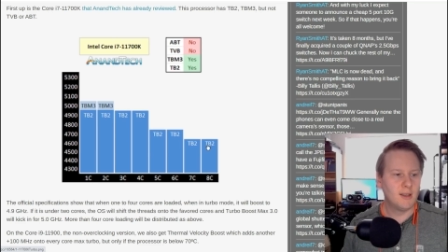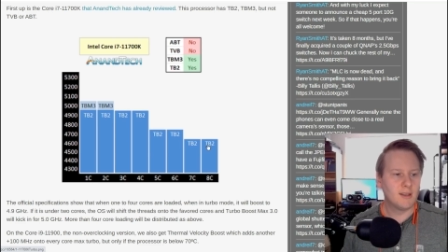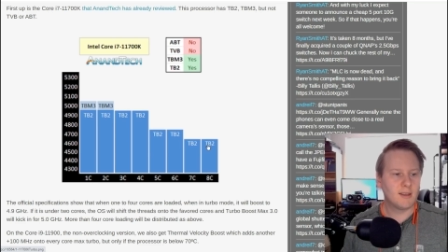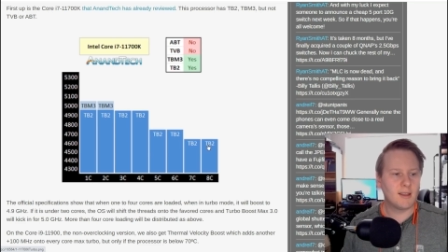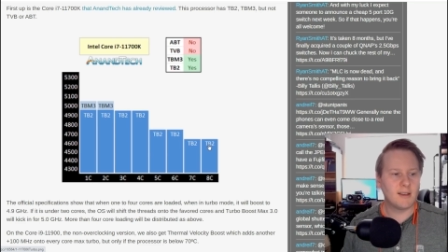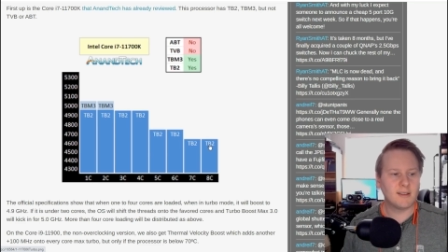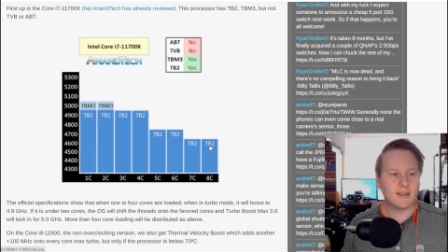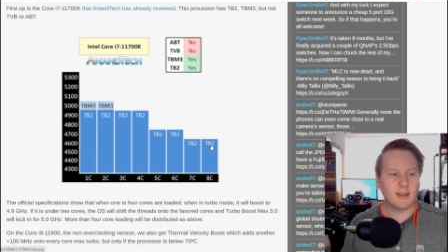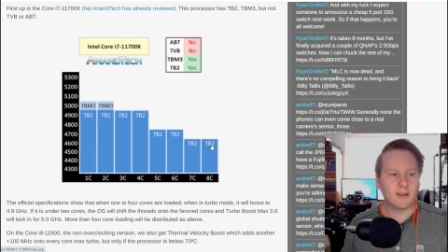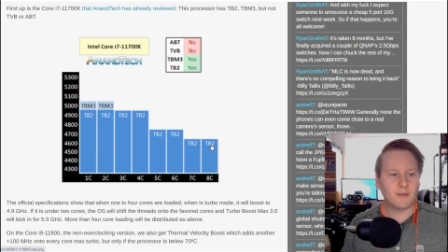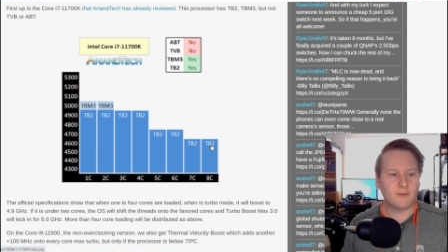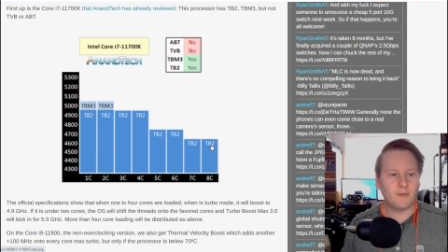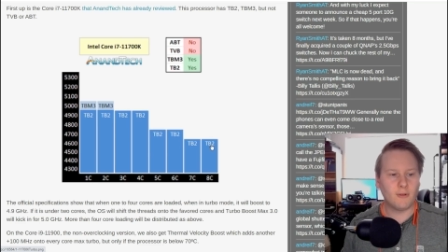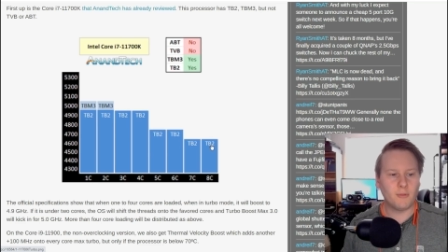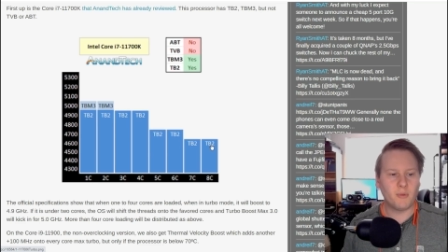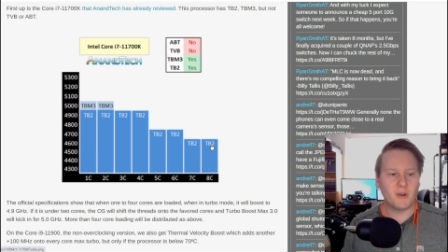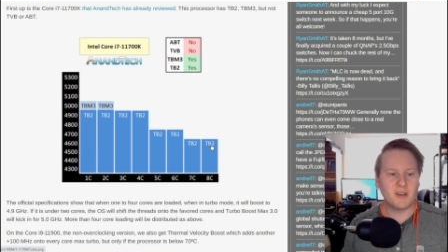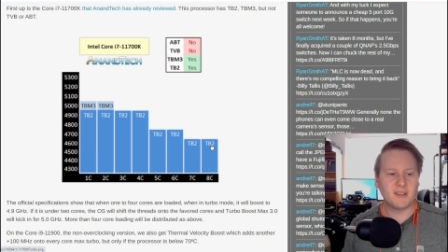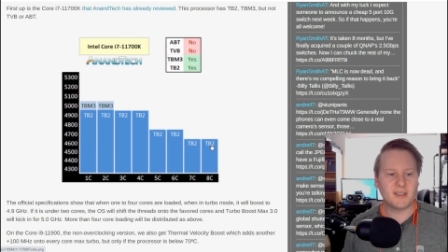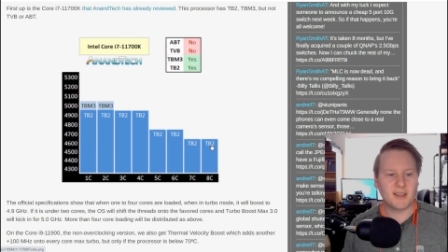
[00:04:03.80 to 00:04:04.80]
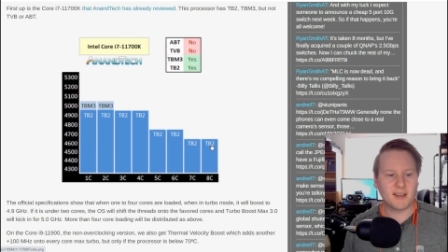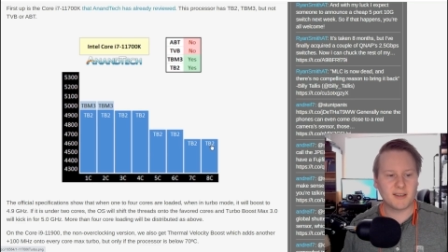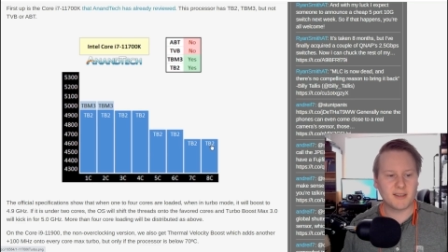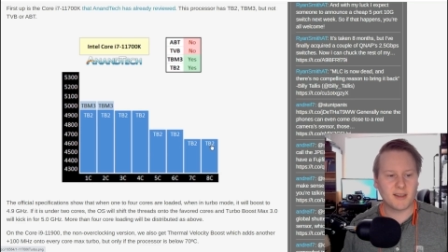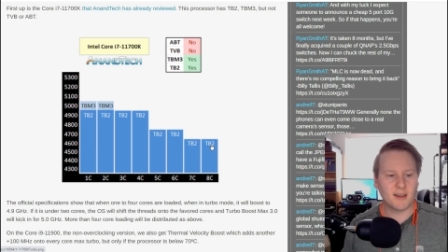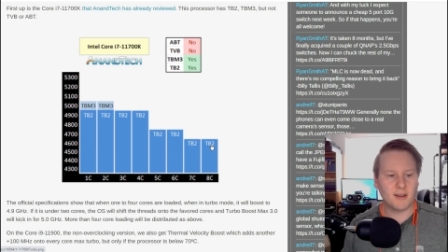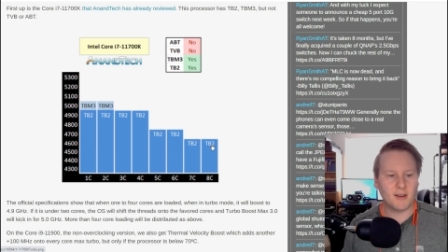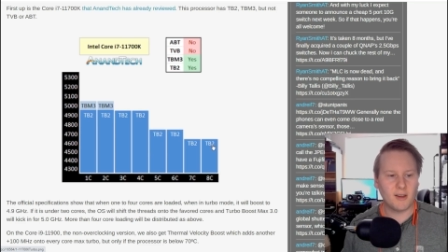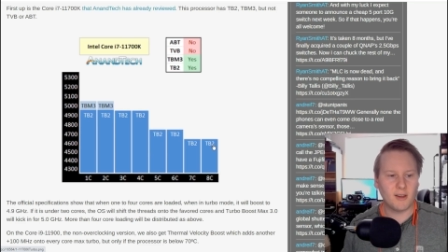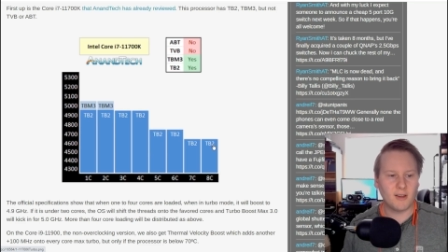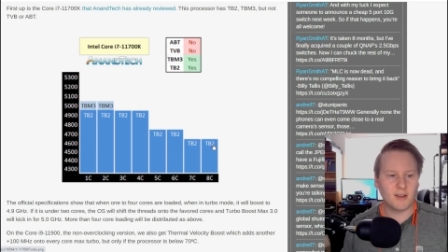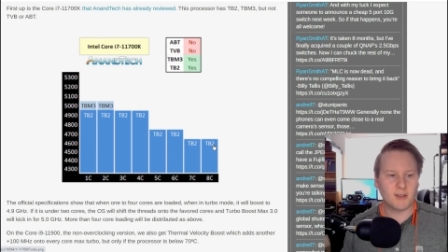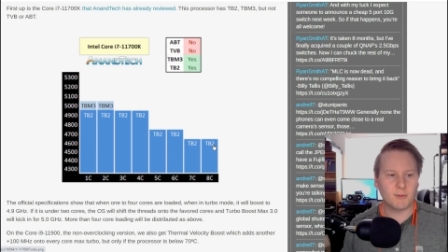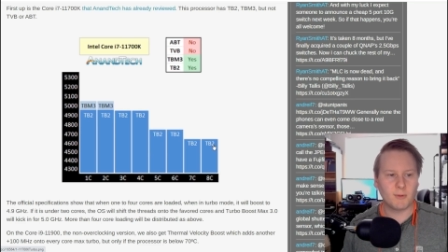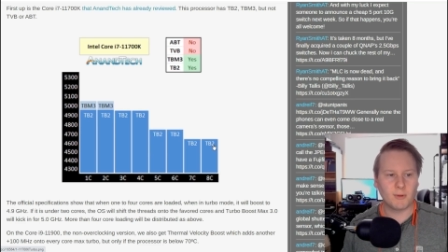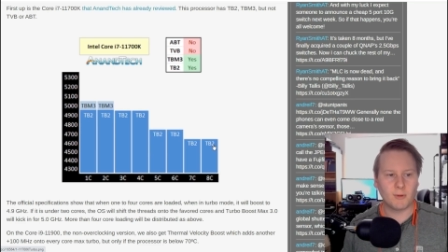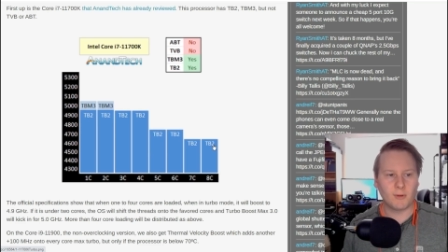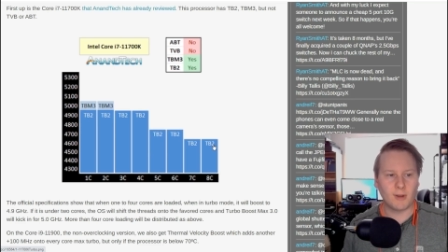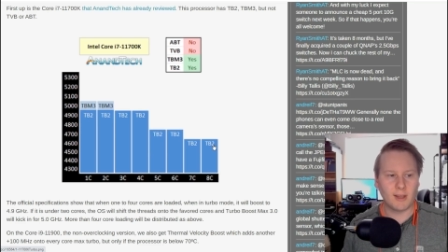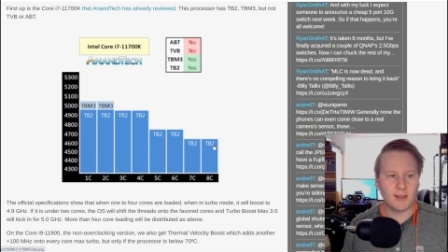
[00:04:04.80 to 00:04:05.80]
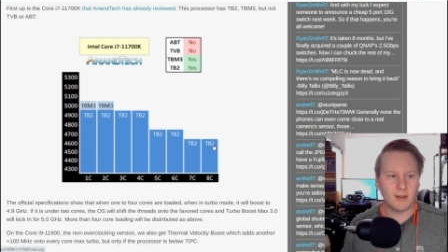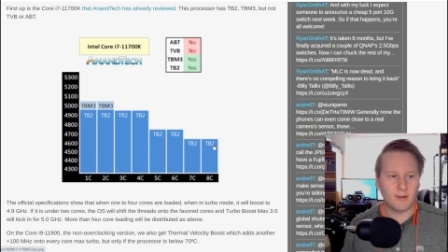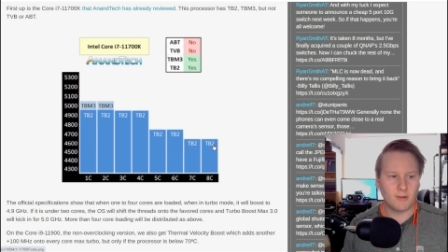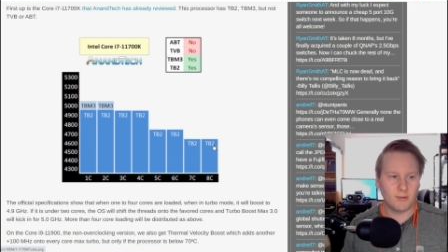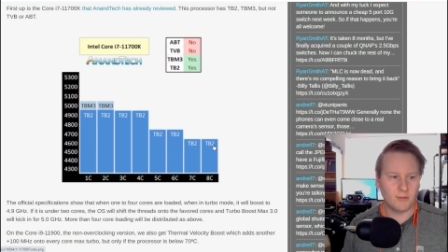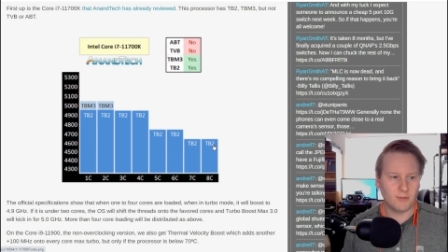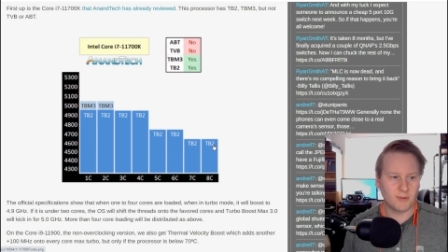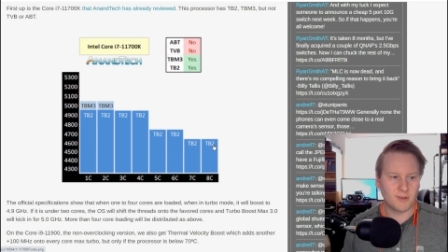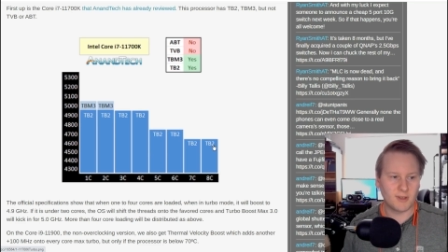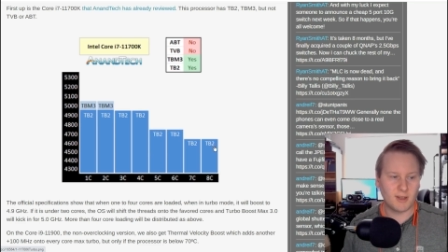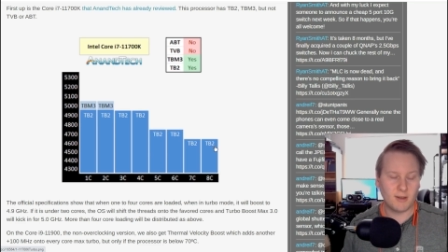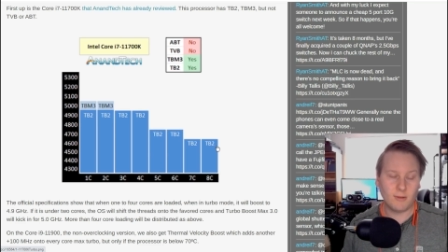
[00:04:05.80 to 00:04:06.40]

then down to four point six gigahertz with all eight cores.